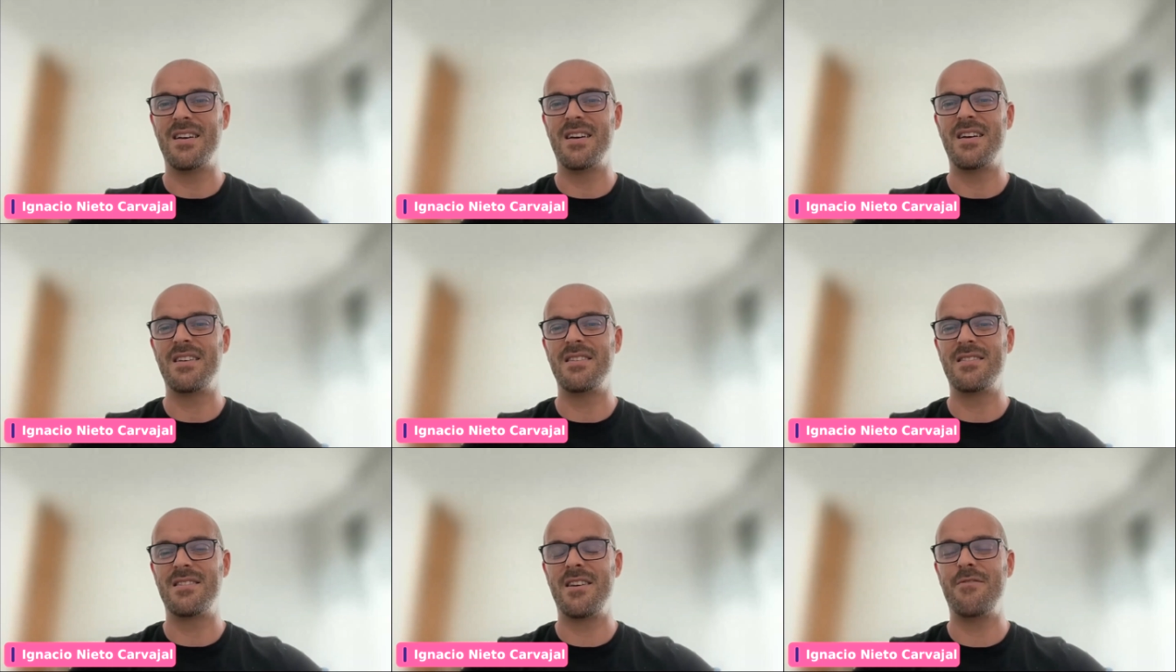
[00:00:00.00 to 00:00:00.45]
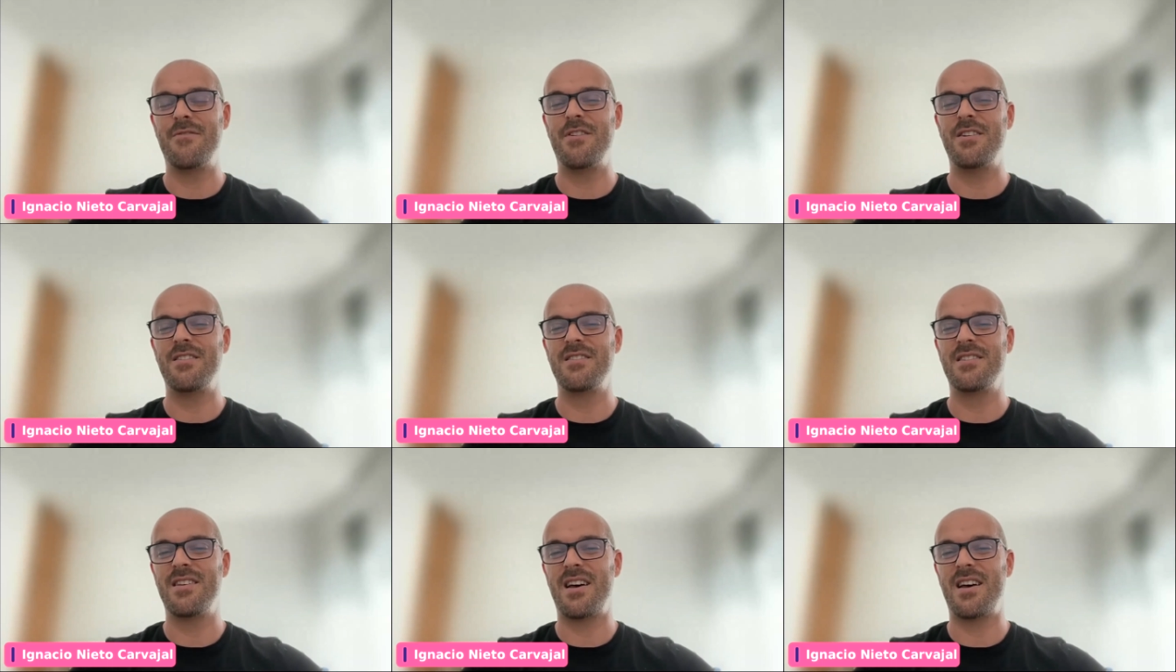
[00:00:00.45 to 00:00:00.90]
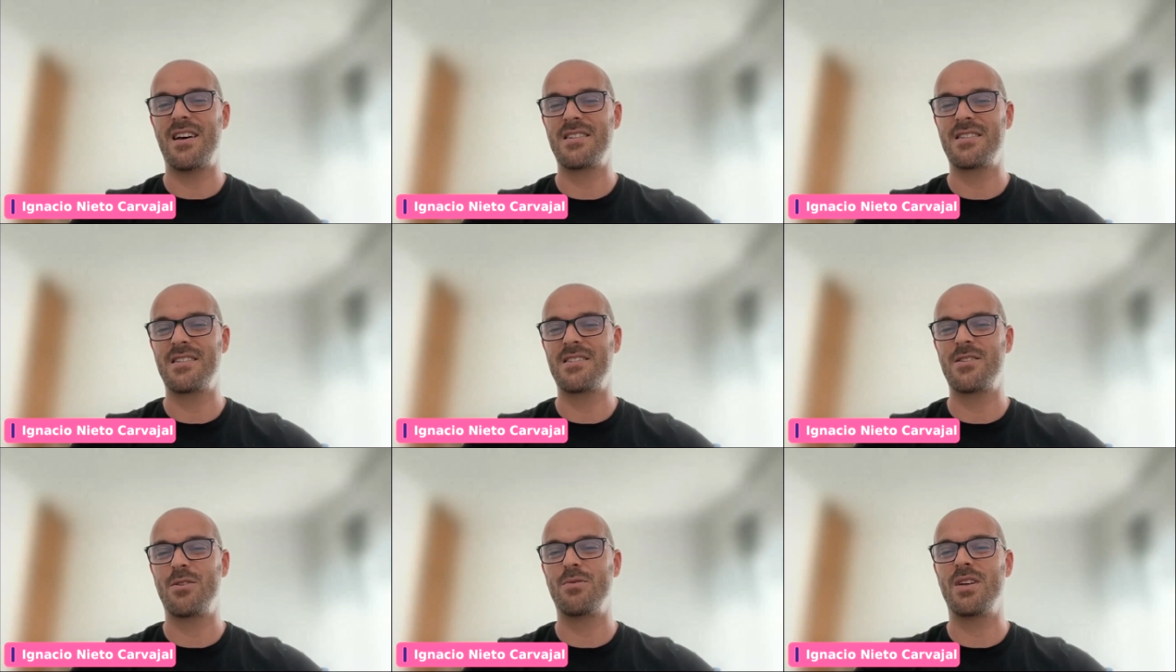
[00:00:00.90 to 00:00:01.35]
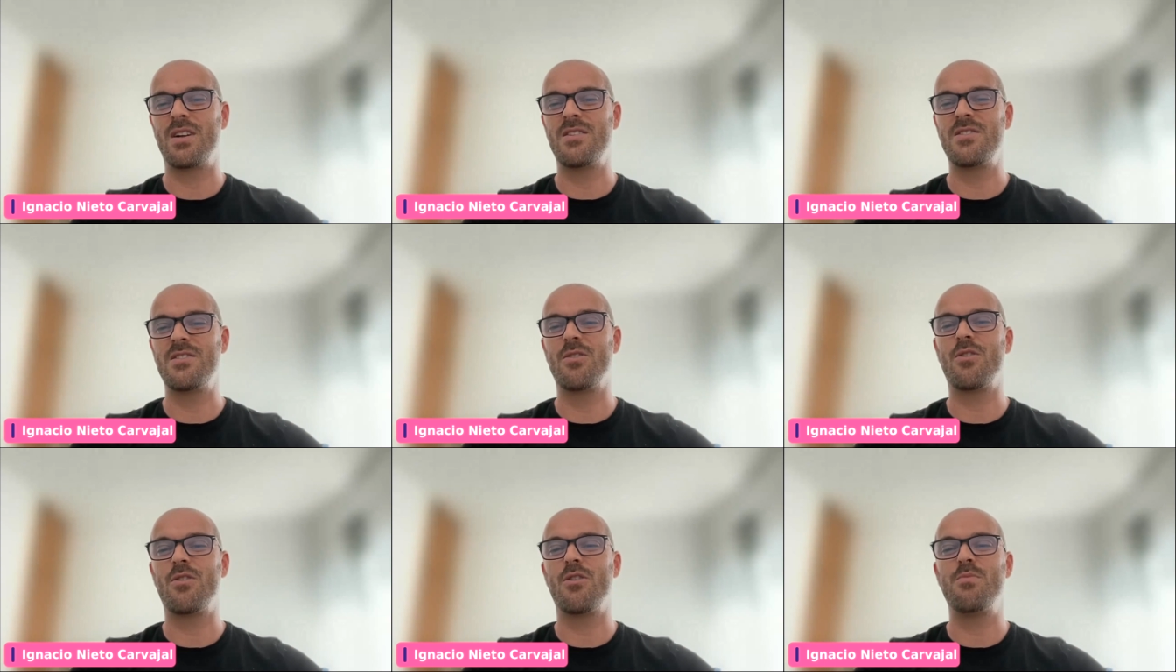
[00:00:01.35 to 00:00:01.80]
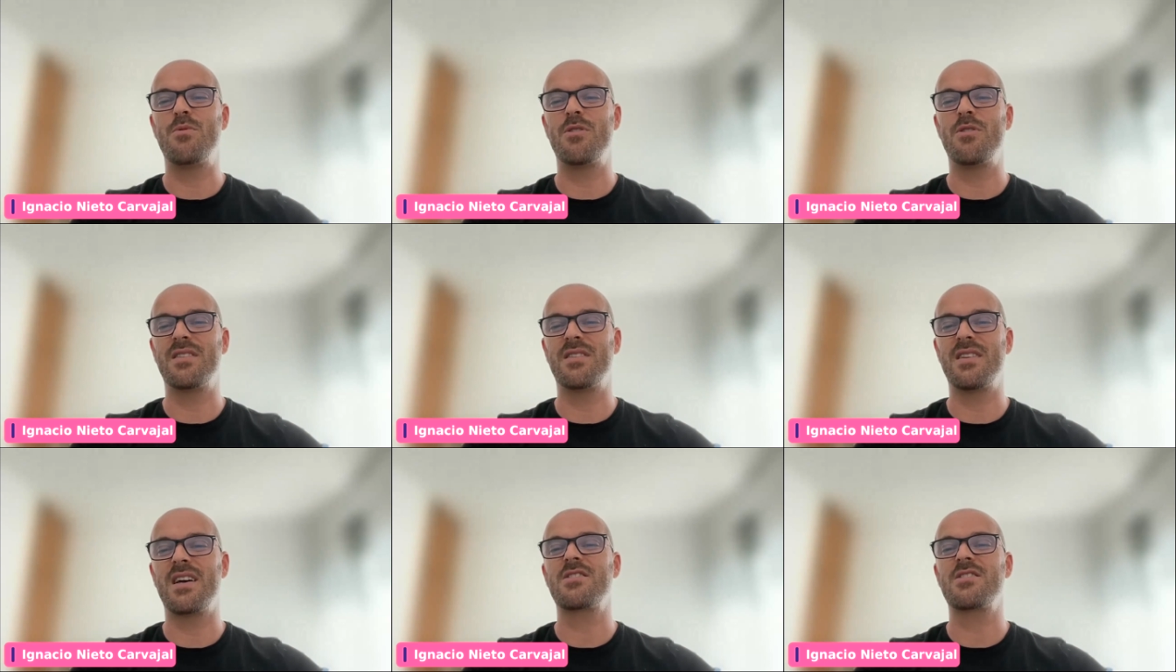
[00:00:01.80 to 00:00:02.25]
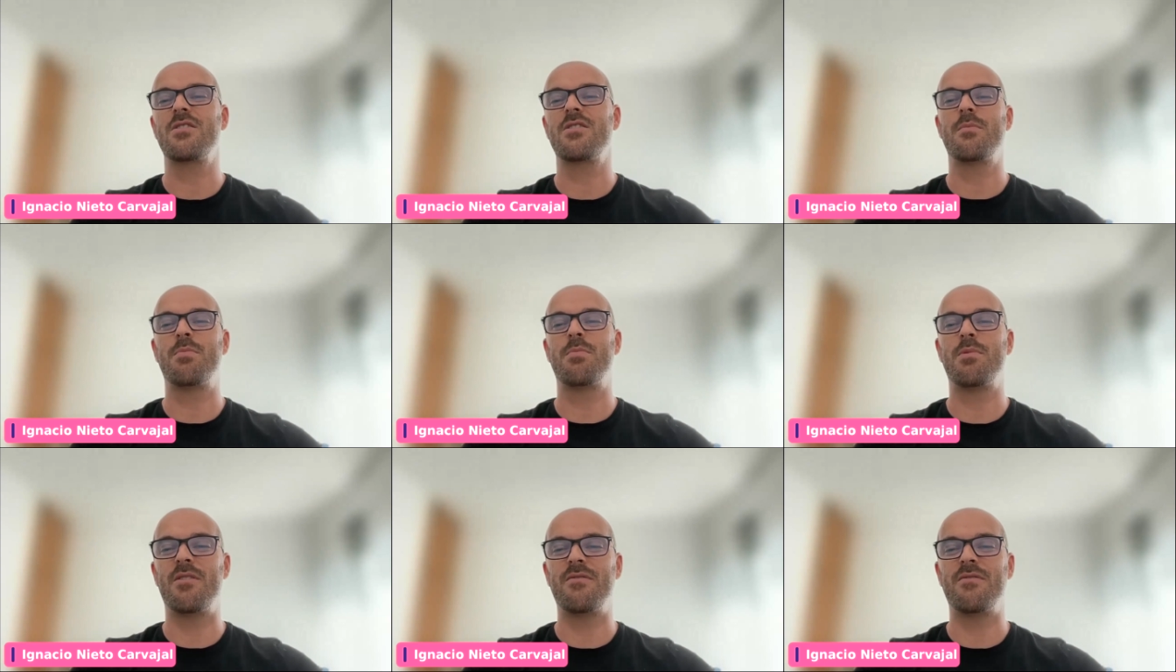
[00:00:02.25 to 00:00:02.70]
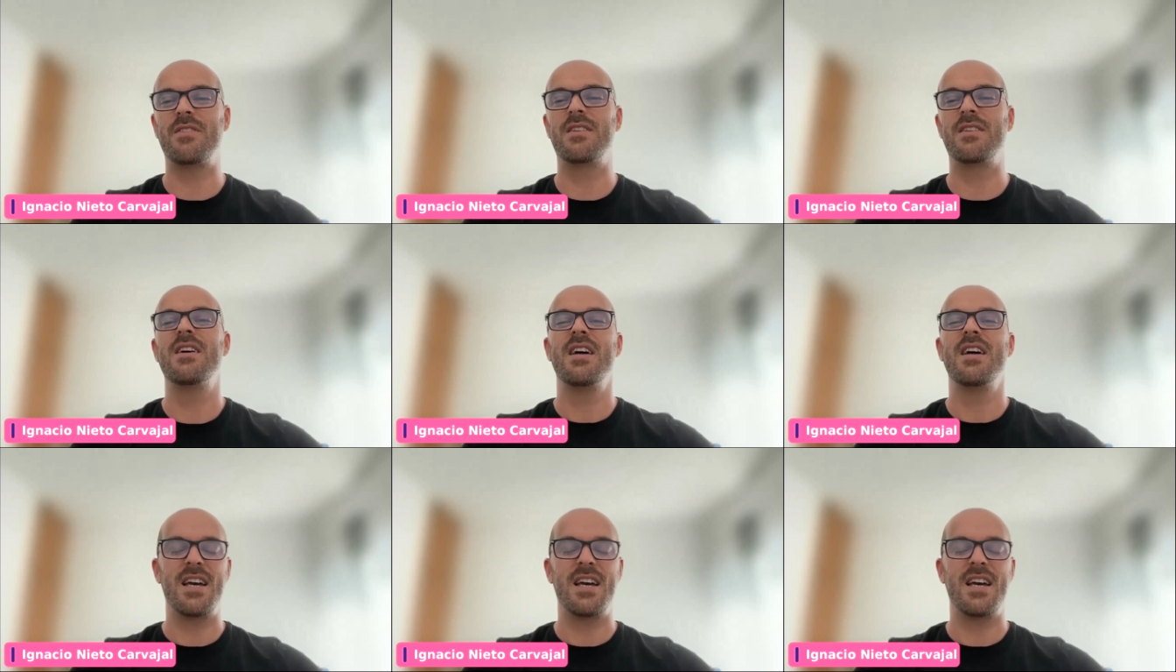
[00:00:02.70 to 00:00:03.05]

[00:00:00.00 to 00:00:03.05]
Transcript: Stefan asks, so there's no corporate tax on the profit?